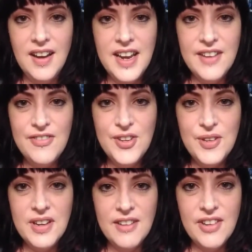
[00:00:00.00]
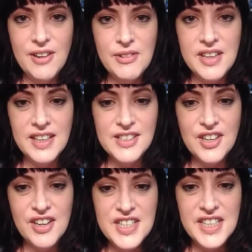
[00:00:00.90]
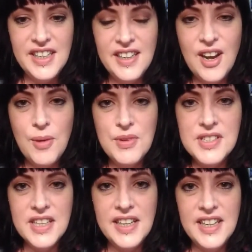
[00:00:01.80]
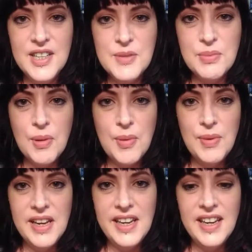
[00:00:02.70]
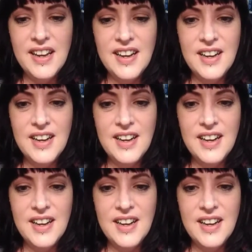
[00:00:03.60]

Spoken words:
if you have health anxiety, I would say it's probably